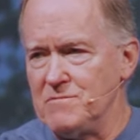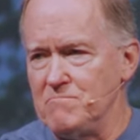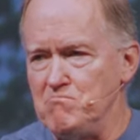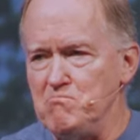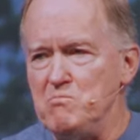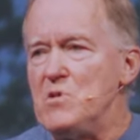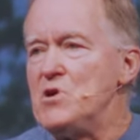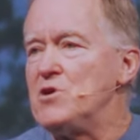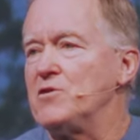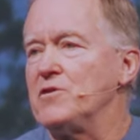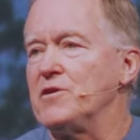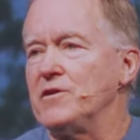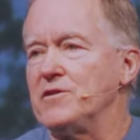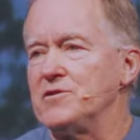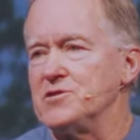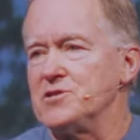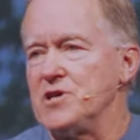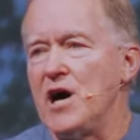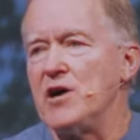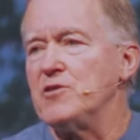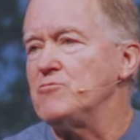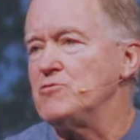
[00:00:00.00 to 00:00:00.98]
millions,
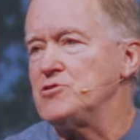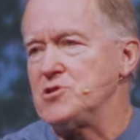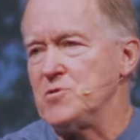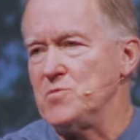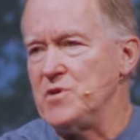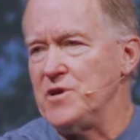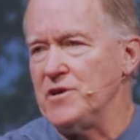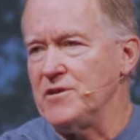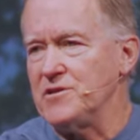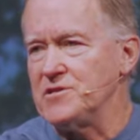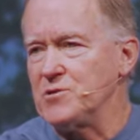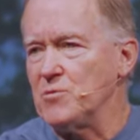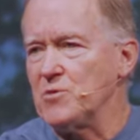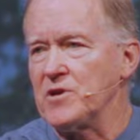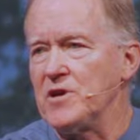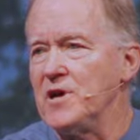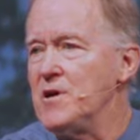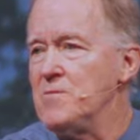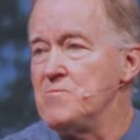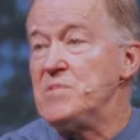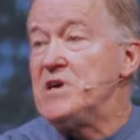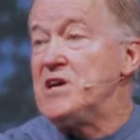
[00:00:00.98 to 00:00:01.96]
hundreds of millions that would
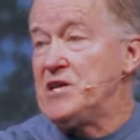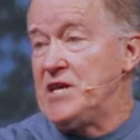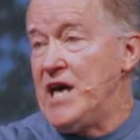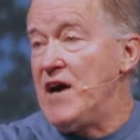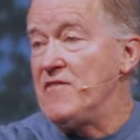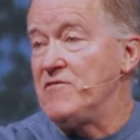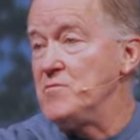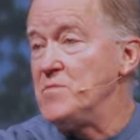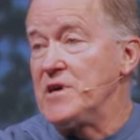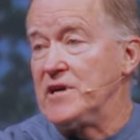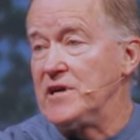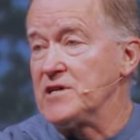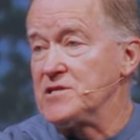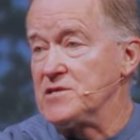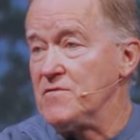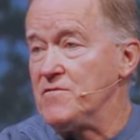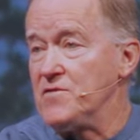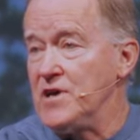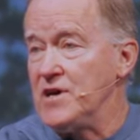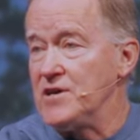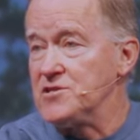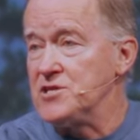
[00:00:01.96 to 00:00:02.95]
be in heaven because of
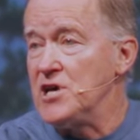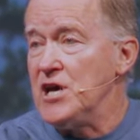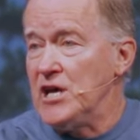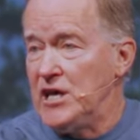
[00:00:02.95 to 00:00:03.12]
this.